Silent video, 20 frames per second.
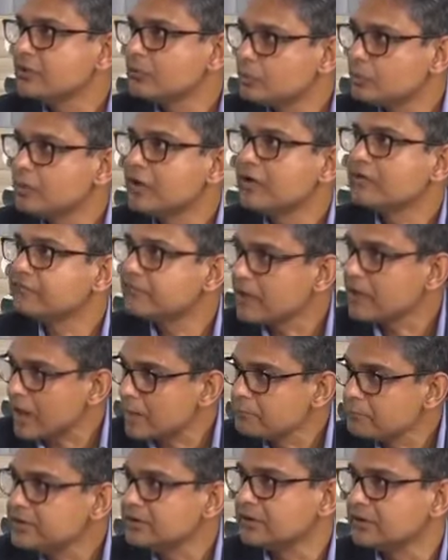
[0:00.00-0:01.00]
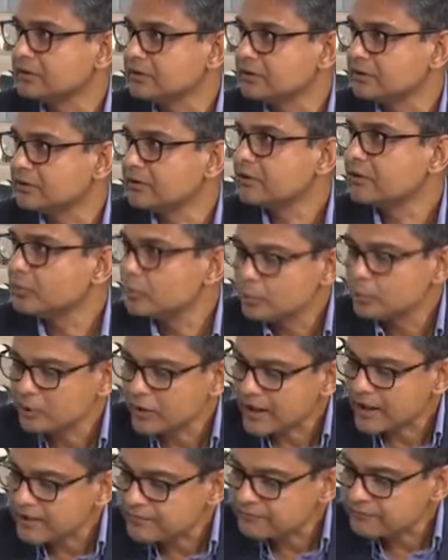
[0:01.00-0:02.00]
who mm-hmm. have come here, mm. who
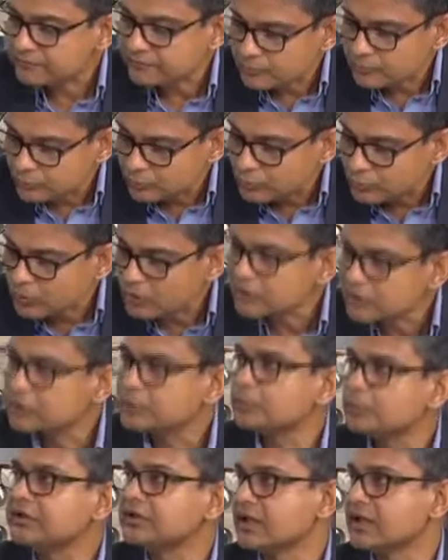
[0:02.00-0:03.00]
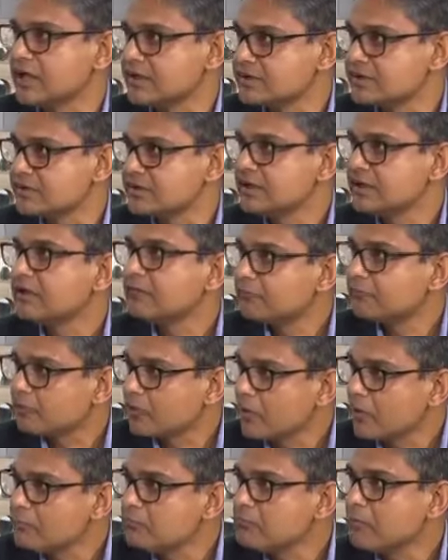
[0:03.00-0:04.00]
mm-hmm. have worked with us
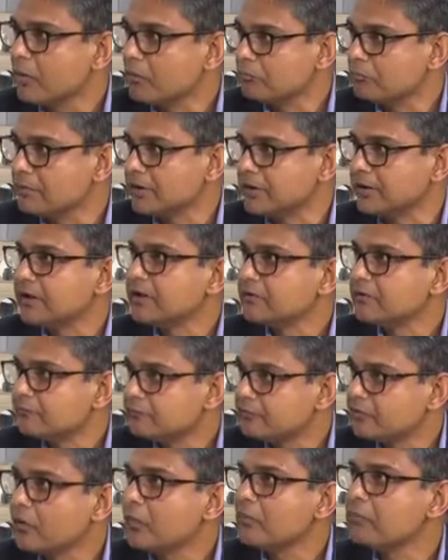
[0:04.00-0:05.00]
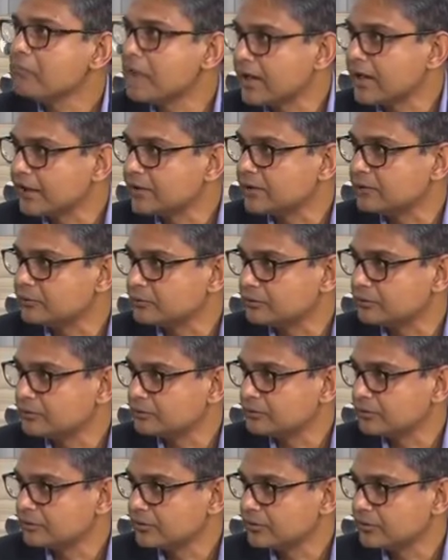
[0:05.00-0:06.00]
from Bombay, from Bangalore,
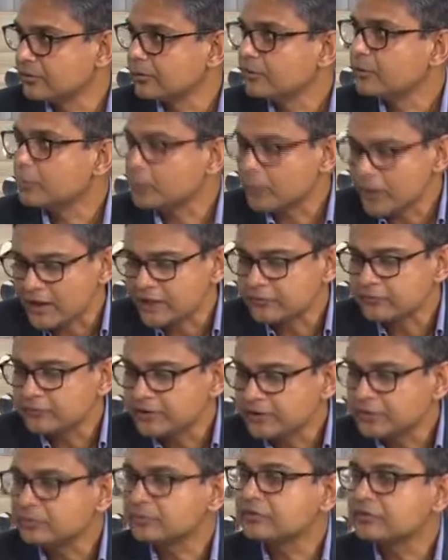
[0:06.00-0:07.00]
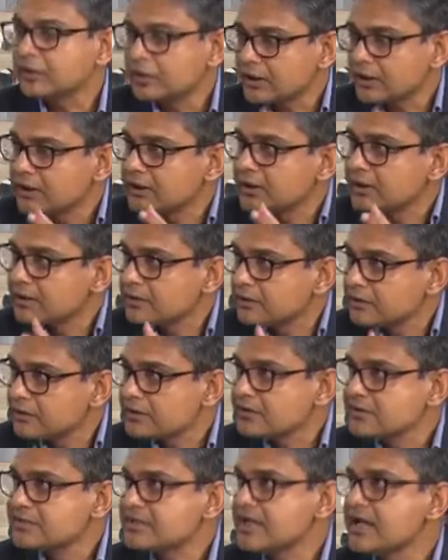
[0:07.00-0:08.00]
okay. where we could
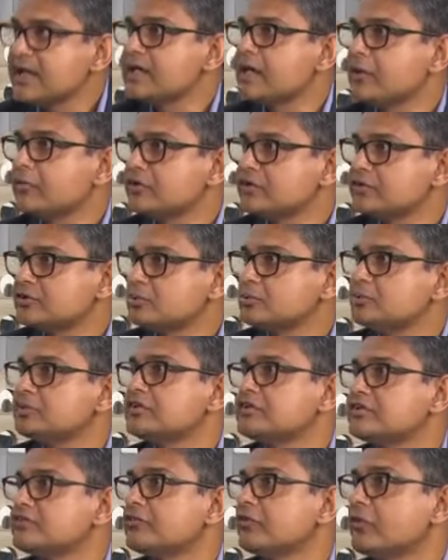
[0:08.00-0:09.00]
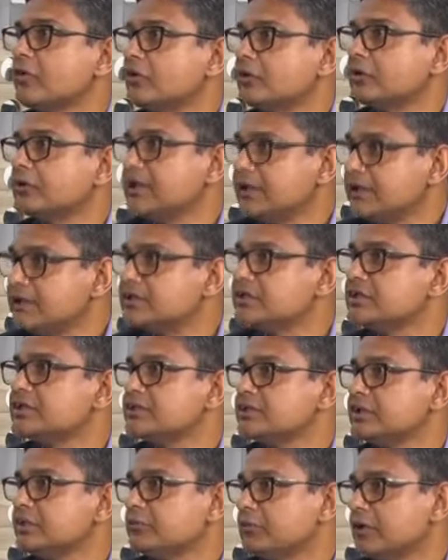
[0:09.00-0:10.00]
send our students for
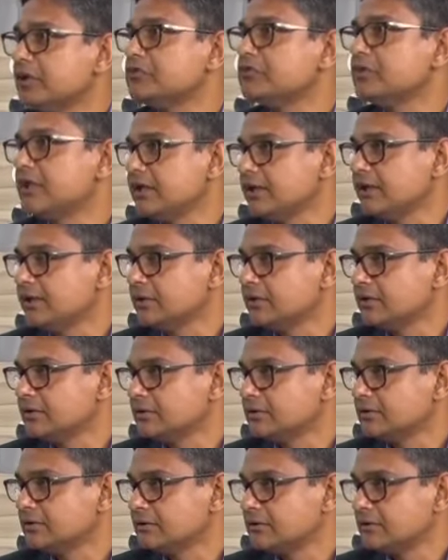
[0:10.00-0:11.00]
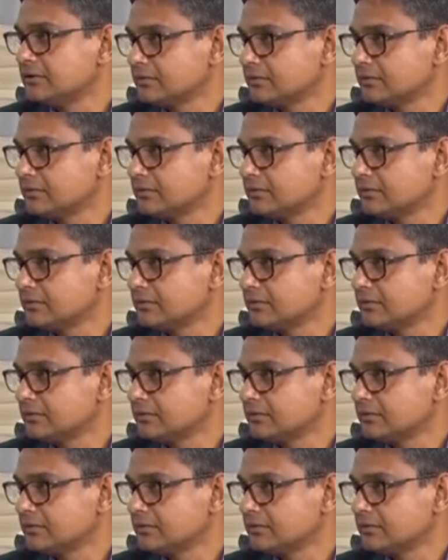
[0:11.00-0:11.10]
internship and training. Yes.